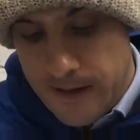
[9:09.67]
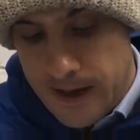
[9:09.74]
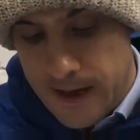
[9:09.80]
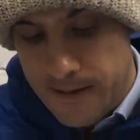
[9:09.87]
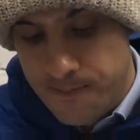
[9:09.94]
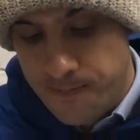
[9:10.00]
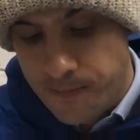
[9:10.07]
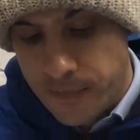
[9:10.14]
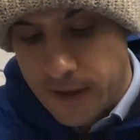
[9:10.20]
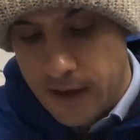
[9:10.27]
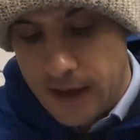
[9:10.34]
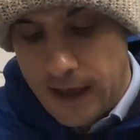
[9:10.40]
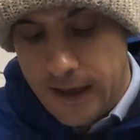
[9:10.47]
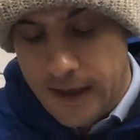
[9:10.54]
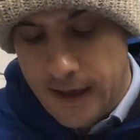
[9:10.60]
And
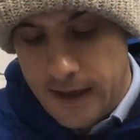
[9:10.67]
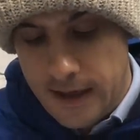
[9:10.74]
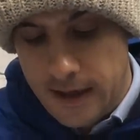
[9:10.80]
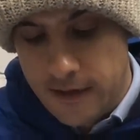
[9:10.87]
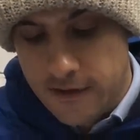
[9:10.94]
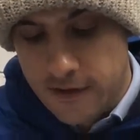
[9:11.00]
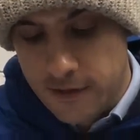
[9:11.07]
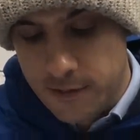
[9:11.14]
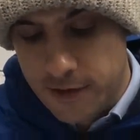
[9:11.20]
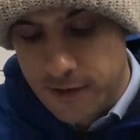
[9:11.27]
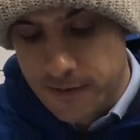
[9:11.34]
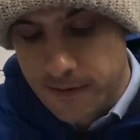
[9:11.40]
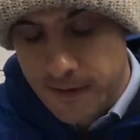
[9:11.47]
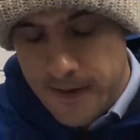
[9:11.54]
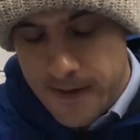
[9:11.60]
then in terms
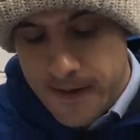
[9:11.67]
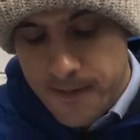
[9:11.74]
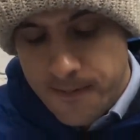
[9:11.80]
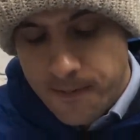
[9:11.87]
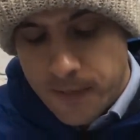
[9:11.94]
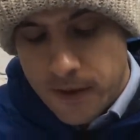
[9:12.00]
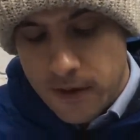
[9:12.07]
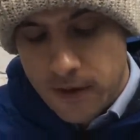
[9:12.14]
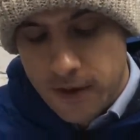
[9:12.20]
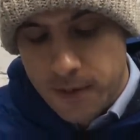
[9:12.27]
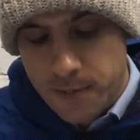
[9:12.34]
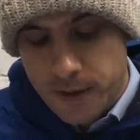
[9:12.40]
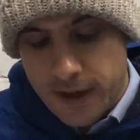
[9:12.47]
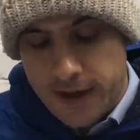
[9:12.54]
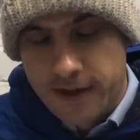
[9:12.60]
of other
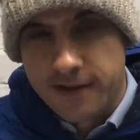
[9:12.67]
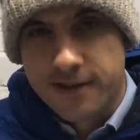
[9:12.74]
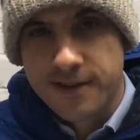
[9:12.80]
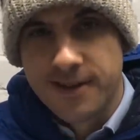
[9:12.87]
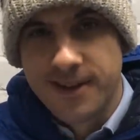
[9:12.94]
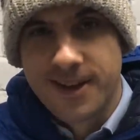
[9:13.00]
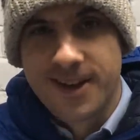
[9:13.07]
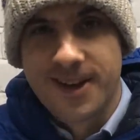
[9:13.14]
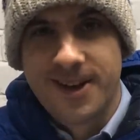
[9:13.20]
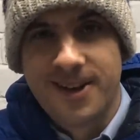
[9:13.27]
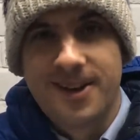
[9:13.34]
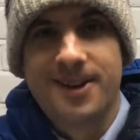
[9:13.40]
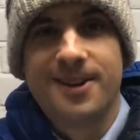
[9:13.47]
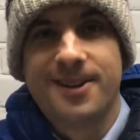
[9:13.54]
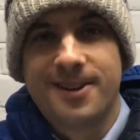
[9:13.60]
players,
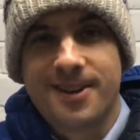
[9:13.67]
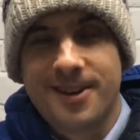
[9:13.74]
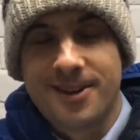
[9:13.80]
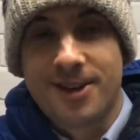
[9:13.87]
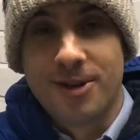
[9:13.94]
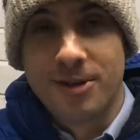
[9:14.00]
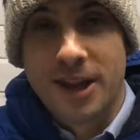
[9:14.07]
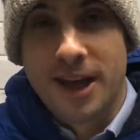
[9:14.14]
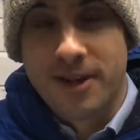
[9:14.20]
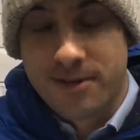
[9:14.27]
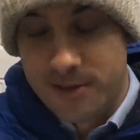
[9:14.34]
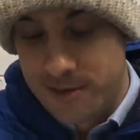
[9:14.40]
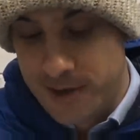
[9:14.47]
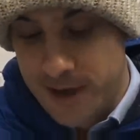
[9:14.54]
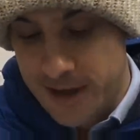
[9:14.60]
don't laugh
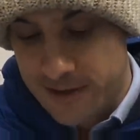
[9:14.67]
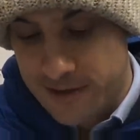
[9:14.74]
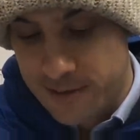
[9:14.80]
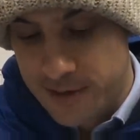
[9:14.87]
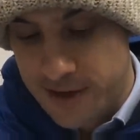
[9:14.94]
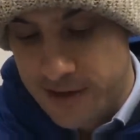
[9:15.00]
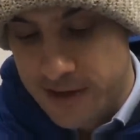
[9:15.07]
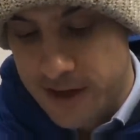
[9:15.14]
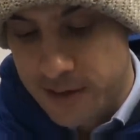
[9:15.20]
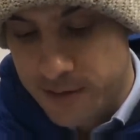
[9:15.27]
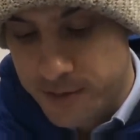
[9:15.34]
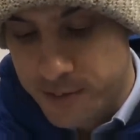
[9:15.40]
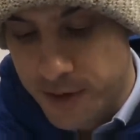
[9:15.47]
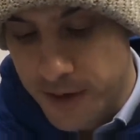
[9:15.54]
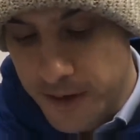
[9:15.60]
when I read out some of these
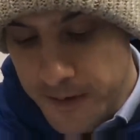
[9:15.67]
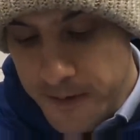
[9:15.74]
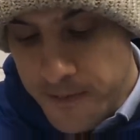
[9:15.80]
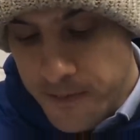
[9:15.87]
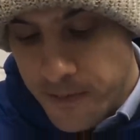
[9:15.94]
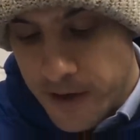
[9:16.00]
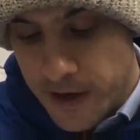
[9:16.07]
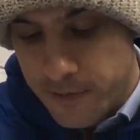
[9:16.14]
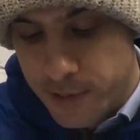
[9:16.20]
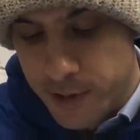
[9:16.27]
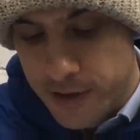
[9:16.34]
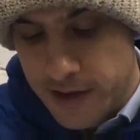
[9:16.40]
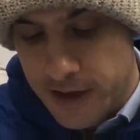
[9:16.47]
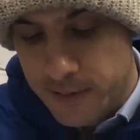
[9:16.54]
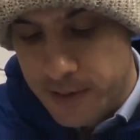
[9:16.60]
names, but I've
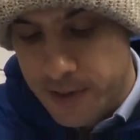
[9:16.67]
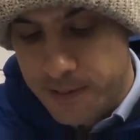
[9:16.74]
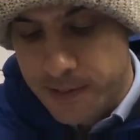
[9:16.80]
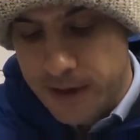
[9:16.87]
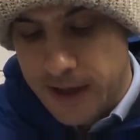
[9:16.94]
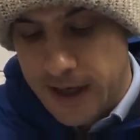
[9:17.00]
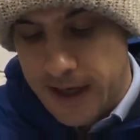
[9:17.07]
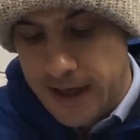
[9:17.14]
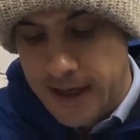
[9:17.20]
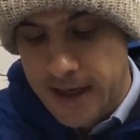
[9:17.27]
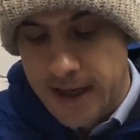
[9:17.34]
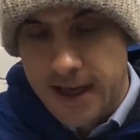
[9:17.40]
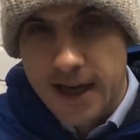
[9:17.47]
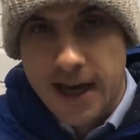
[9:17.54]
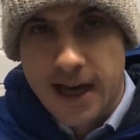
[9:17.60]
put down people like
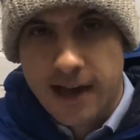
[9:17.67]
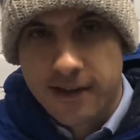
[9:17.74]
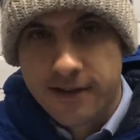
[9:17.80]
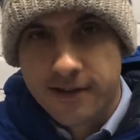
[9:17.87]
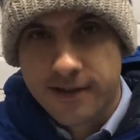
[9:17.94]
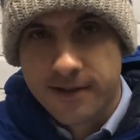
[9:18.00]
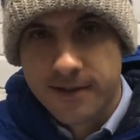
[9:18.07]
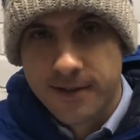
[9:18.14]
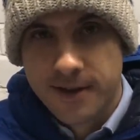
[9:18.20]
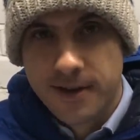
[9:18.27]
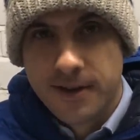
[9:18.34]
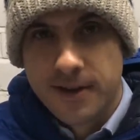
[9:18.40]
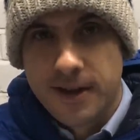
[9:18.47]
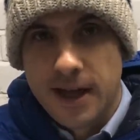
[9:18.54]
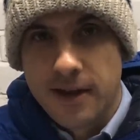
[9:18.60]
Nias,
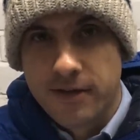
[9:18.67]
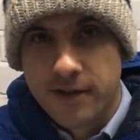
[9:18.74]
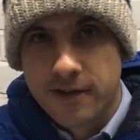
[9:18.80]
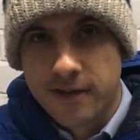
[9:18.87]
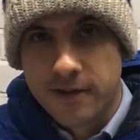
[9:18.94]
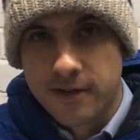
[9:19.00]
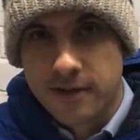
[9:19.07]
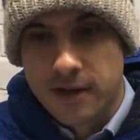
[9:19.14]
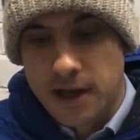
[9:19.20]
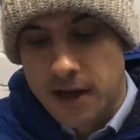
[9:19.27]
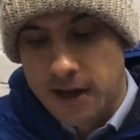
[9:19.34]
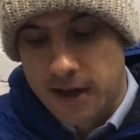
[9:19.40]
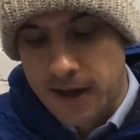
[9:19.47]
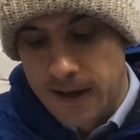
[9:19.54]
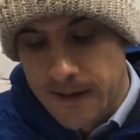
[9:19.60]
the Everton
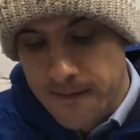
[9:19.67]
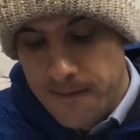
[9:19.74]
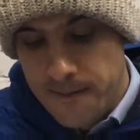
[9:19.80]
guy.